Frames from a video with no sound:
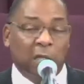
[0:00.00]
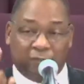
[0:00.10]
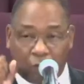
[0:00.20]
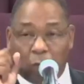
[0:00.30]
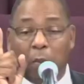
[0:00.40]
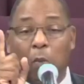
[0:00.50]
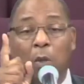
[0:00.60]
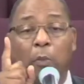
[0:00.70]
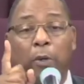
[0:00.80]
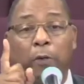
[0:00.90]
it's only
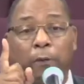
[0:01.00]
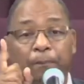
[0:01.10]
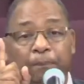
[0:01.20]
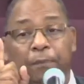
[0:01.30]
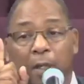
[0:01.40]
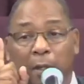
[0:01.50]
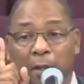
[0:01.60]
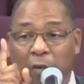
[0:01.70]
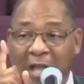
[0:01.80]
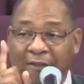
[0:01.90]
one word.
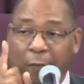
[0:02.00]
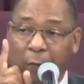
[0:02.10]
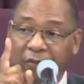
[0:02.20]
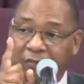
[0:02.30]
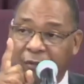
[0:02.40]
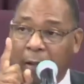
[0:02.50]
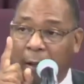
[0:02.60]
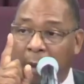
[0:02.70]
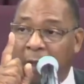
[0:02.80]
Do I have a witness here?